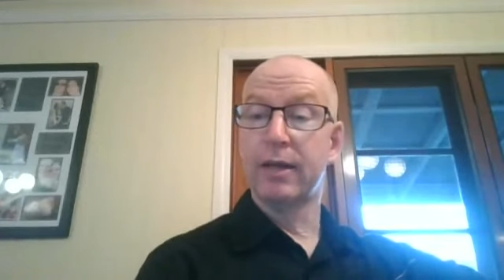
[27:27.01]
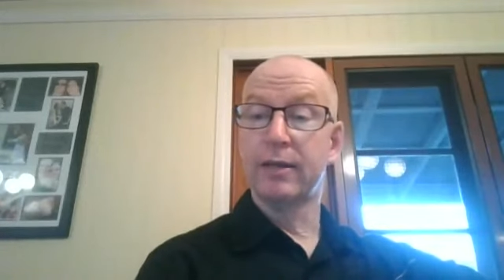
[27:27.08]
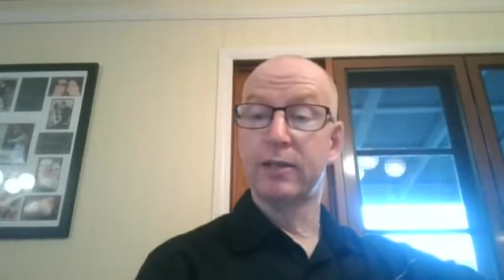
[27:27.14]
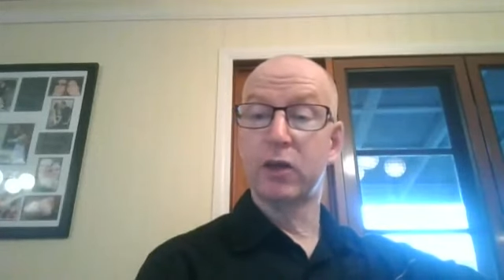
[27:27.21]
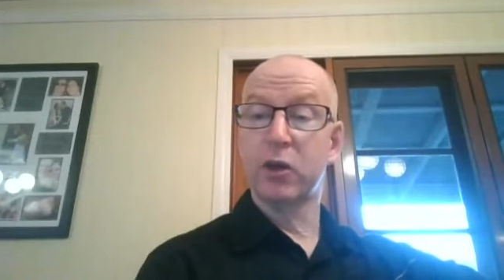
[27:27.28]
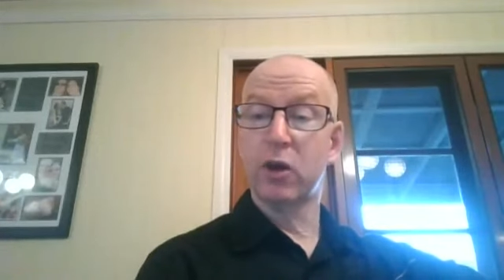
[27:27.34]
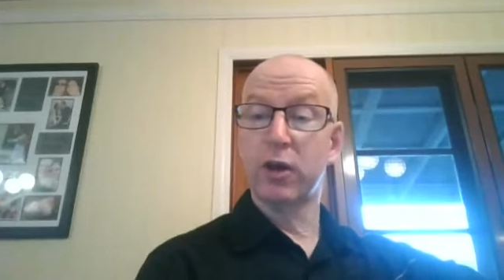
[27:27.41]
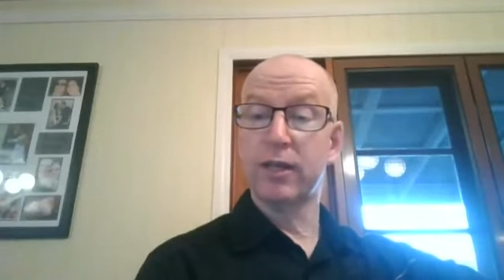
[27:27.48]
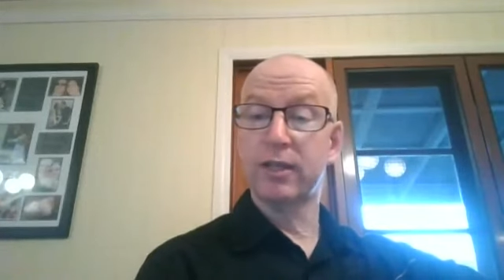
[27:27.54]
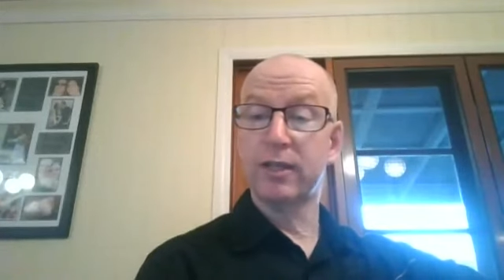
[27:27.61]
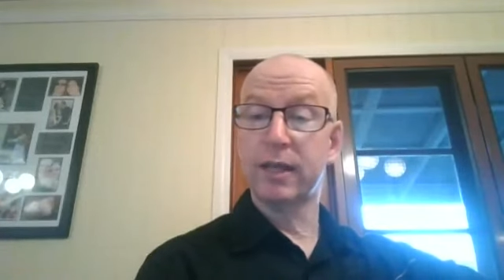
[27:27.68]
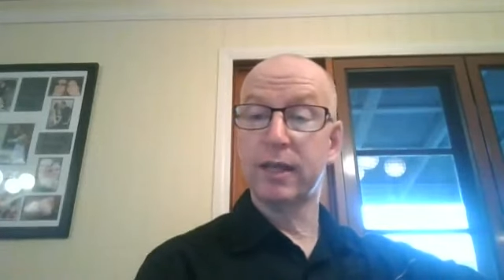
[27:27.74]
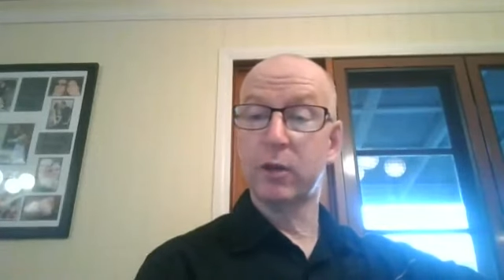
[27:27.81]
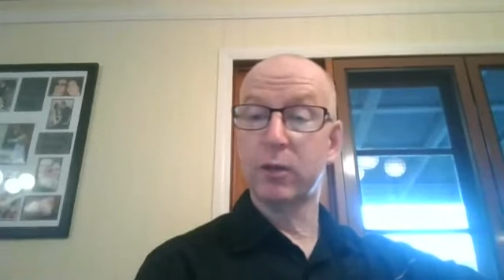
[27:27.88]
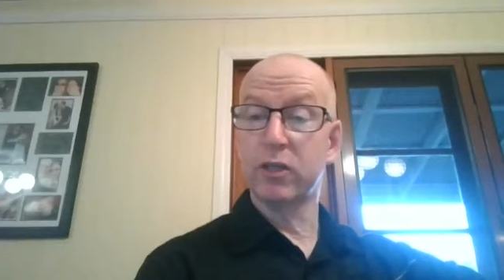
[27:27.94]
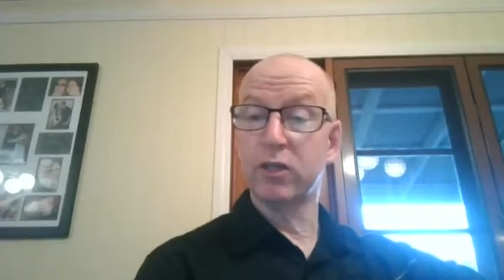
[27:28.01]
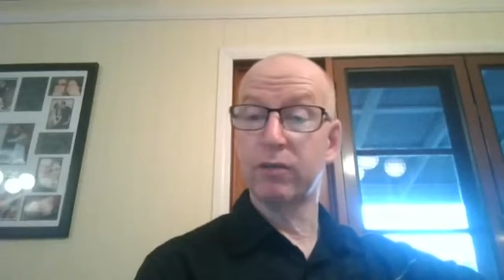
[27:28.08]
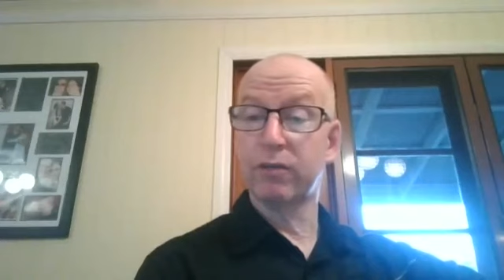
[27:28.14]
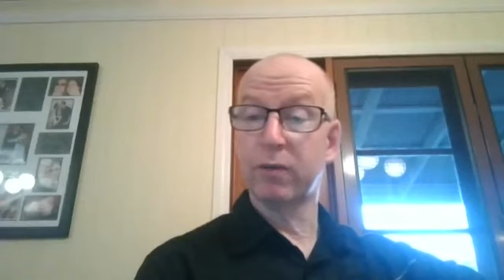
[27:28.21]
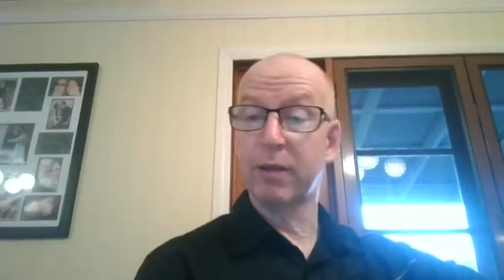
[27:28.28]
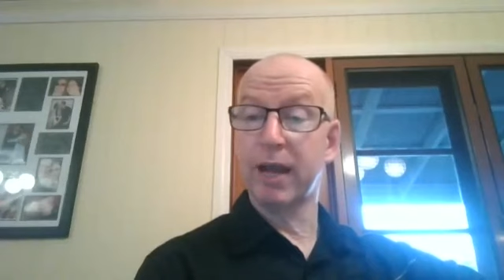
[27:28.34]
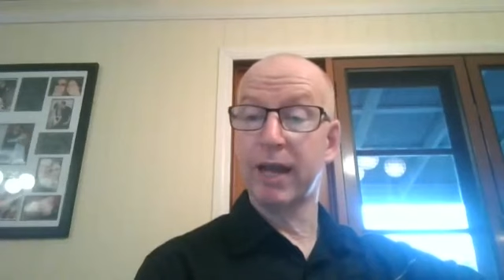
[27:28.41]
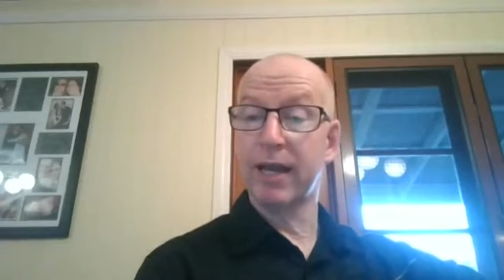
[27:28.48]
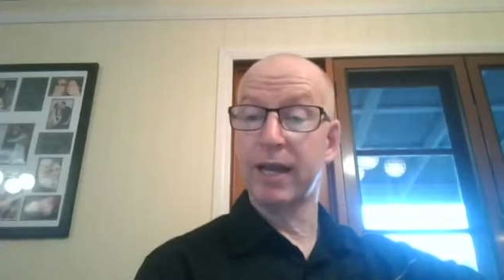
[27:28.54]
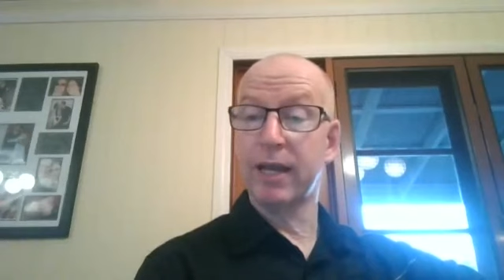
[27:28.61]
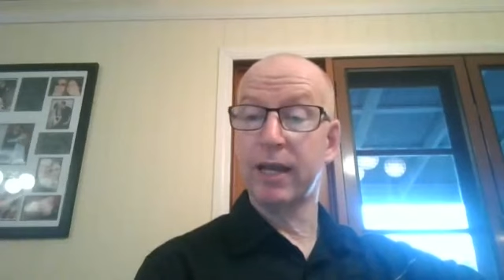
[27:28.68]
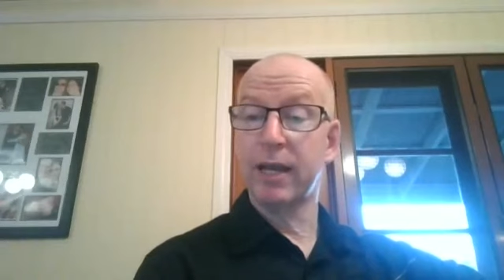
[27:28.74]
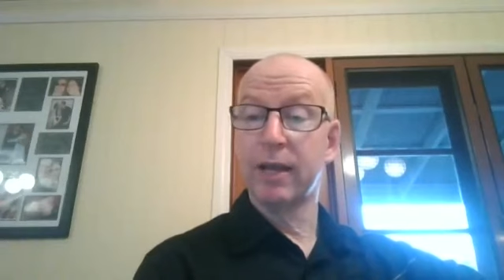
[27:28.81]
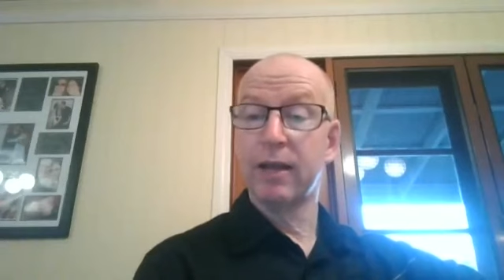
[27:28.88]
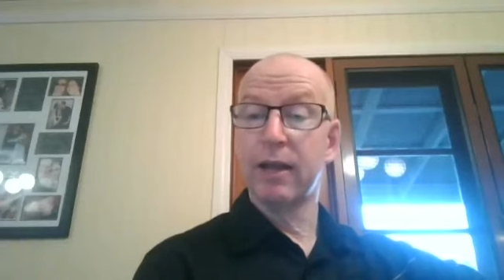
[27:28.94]
So I can see a question from
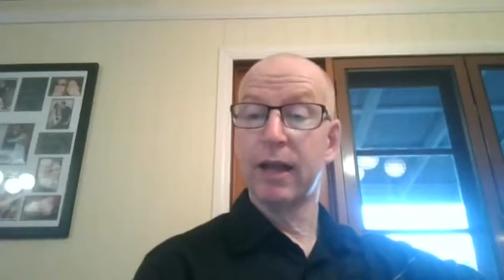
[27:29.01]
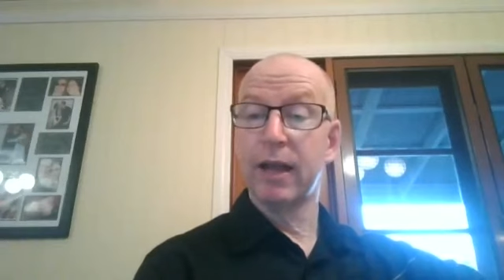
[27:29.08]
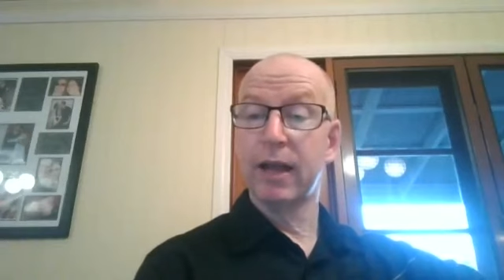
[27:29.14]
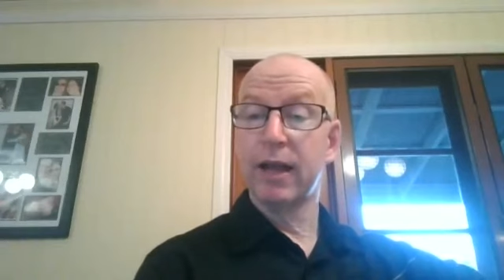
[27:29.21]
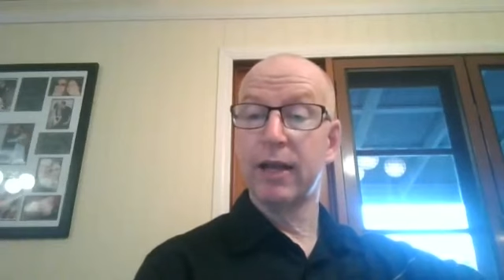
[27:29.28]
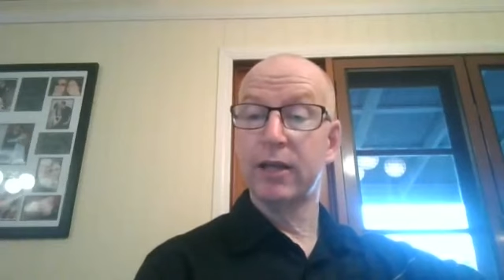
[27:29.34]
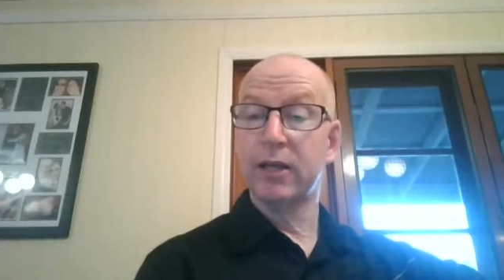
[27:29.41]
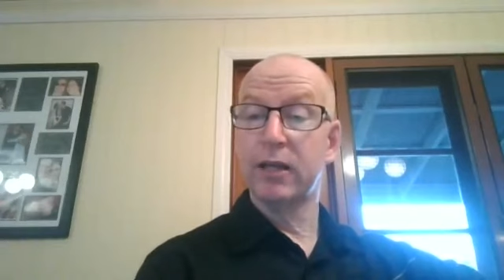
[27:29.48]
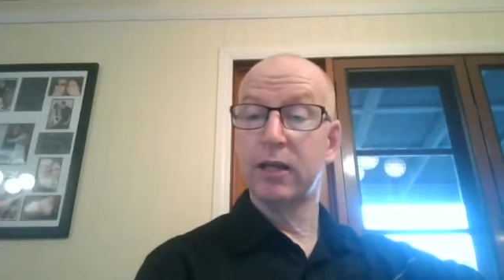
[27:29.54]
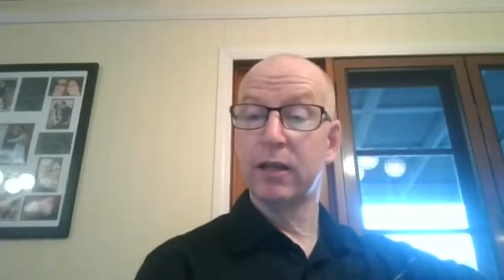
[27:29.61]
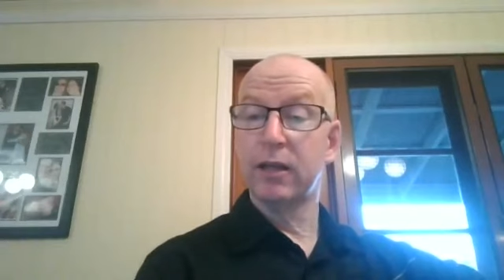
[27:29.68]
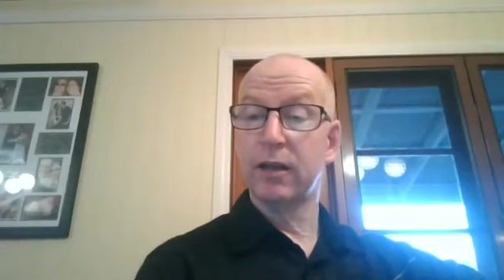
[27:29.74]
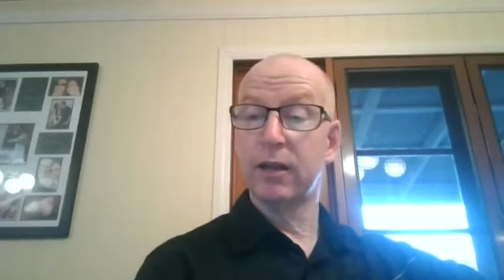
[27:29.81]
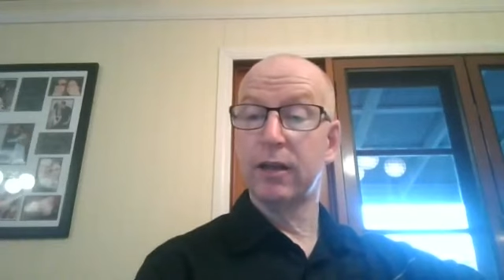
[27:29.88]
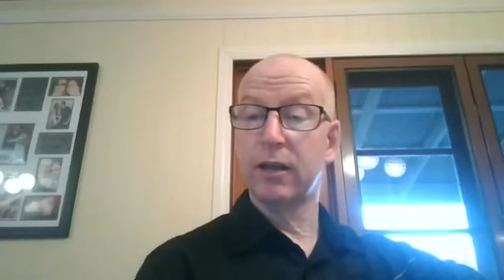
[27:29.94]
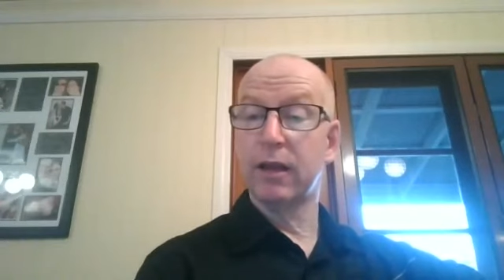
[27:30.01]
Annie. Good